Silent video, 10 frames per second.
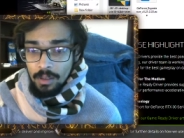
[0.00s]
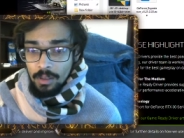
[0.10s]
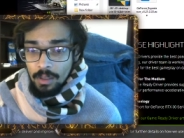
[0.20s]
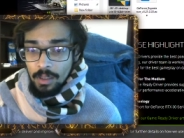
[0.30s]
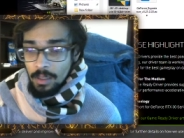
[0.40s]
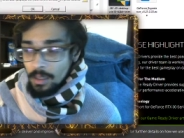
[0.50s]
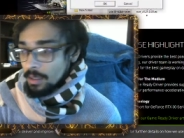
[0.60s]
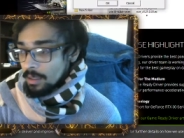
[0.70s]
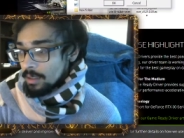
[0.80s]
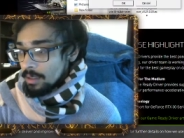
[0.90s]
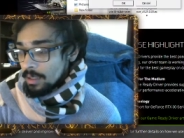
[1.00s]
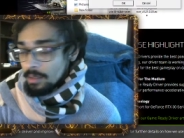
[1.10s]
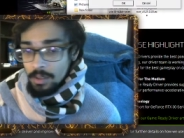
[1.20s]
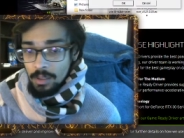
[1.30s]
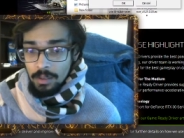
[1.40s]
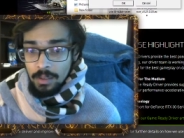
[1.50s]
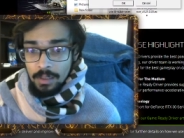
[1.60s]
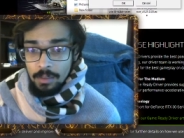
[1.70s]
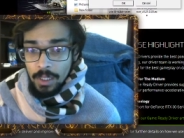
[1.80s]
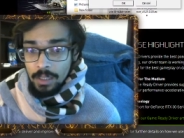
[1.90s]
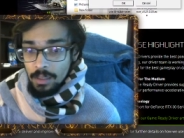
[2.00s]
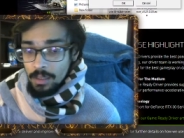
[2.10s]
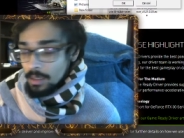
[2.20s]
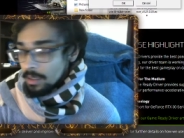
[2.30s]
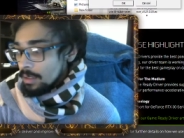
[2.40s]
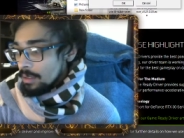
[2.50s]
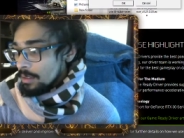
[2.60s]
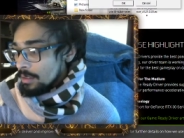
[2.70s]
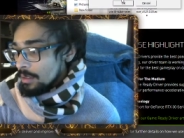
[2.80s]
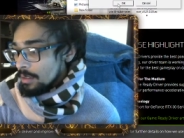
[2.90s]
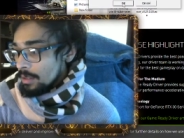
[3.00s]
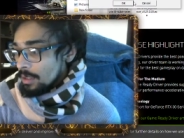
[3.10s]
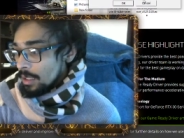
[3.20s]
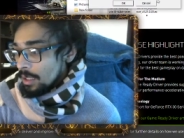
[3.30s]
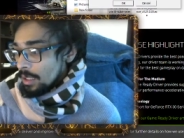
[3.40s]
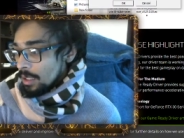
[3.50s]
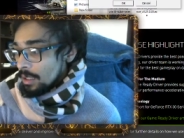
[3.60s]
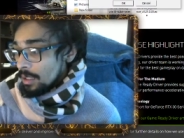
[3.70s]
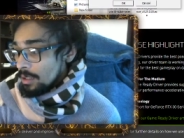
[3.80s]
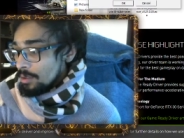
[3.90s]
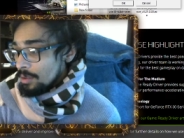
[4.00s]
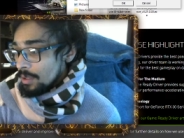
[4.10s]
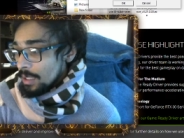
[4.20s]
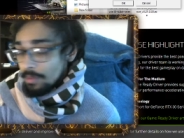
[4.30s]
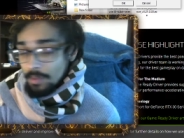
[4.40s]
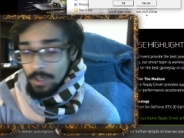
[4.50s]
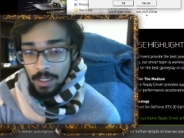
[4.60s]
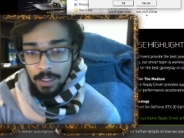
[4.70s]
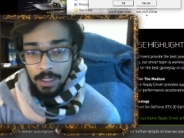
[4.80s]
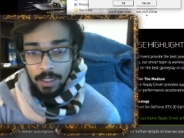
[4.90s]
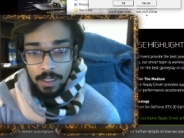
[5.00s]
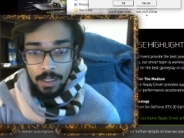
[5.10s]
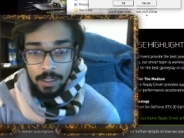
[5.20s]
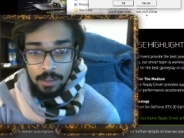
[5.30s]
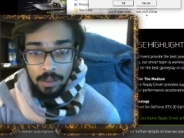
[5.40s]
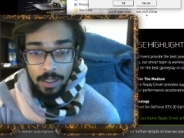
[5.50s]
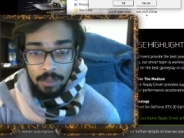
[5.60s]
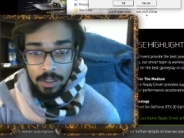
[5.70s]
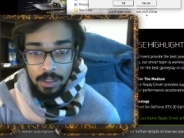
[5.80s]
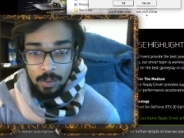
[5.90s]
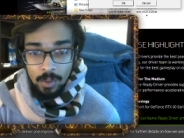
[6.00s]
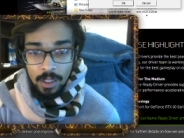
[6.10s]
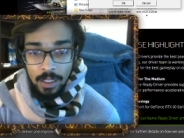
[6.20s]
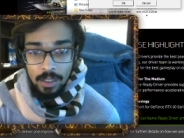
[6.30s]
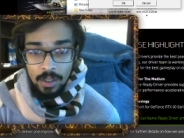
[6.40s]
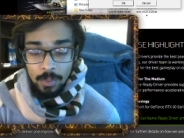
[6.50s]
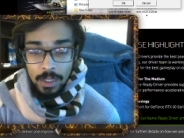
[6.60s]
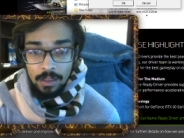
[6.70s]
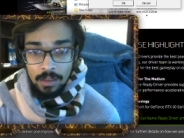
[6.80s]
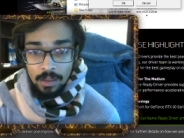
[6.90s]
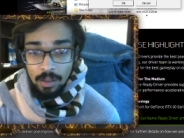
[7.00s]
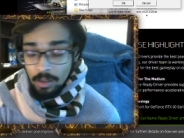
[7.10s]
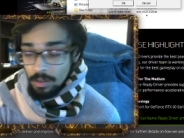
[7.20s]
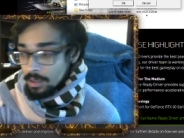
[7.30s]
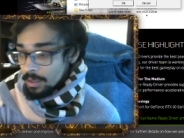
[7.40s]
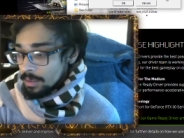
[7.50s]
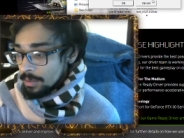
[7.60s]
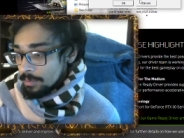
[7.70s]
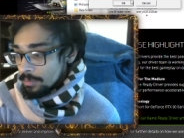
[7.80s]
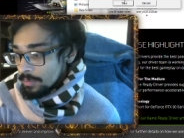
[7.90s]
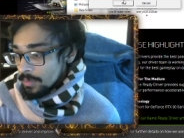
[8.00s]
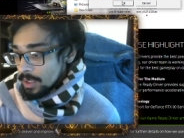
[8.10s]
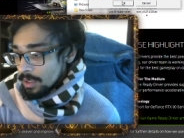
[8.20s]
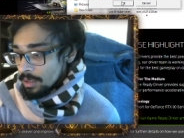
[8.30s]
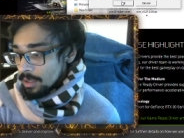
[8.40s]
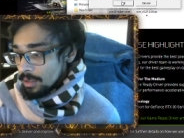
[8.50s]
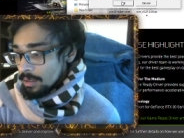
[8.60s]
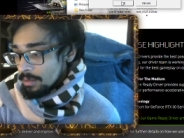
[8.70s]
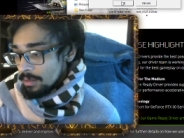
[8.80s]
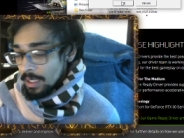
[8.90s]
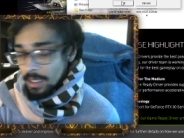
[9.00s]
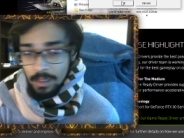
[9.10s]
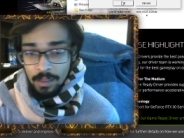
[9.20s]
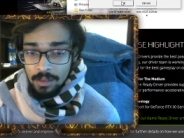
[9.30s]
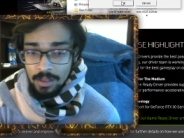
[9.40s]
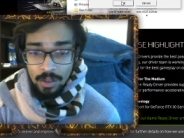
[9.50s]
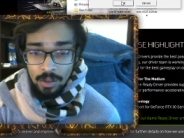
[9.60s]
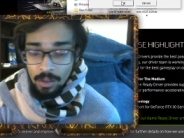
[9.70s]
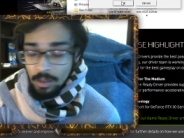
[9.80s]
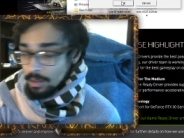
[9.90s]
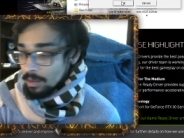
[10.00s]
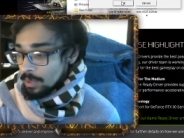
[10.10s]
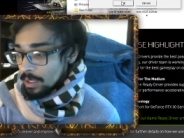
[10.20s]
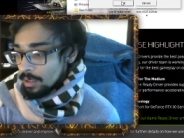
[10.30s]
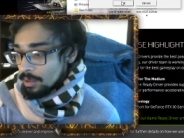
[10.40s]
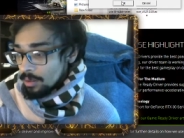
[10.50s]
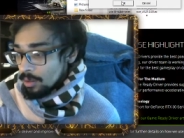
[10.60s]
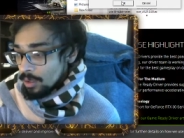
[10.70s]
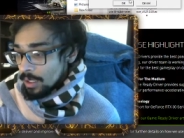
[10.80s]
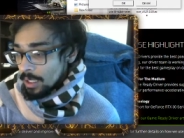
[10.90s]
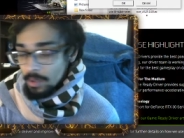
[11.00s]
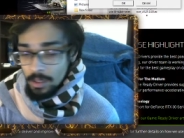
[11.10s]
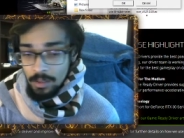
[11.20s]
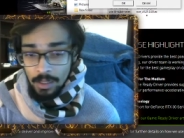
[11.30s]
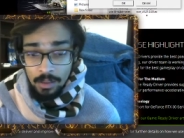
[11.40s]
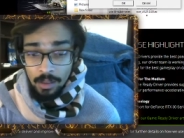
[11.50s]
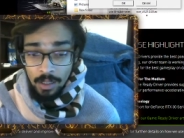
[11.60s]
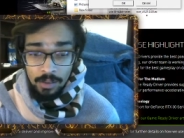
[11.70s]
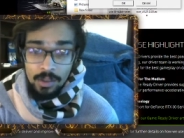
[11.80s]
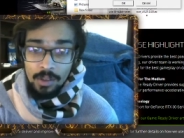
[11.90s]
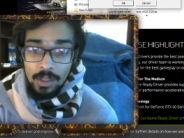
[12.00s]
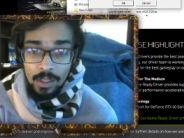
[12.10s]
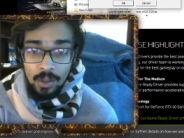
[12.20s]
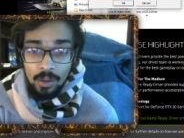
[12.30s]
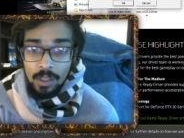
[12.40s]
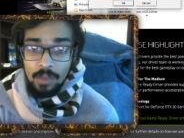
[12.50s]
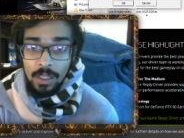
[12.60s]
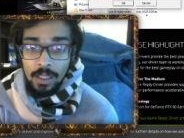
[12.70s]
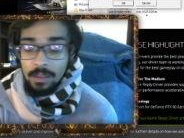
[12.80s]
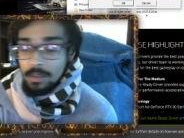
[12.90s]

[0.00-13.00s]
and then it gives you this message here you can choose any any driver you want it to be installed just hit install with the okay with the C drive you don't need to go anywhere